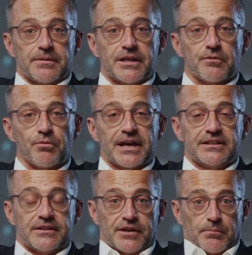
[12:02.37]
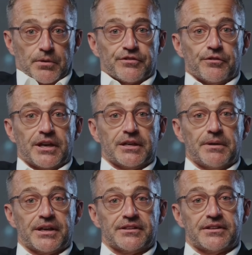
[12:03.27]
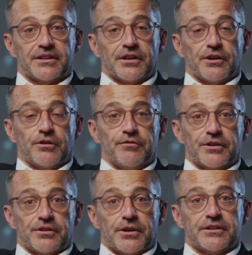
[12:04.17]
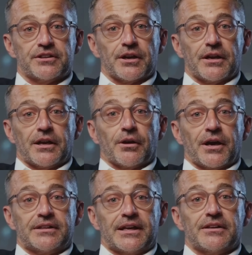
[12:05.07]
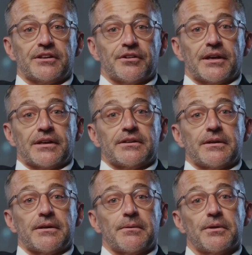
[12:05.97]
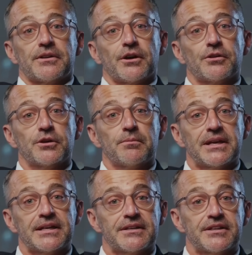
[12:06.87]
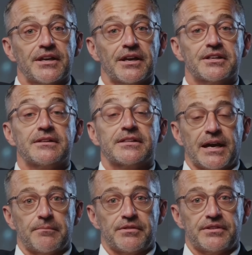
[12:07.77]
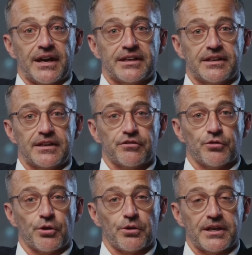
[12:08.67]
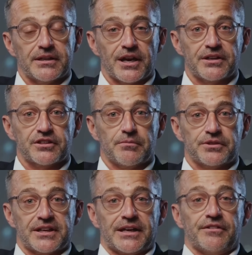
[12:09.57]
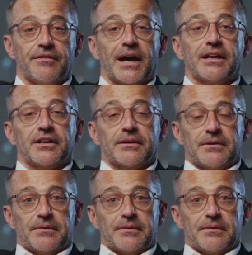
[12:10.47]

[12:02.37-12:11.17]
It ranks at number 3 because it's a universal concern across industries, with social media discussions emphasizing its role in customer satisfaction.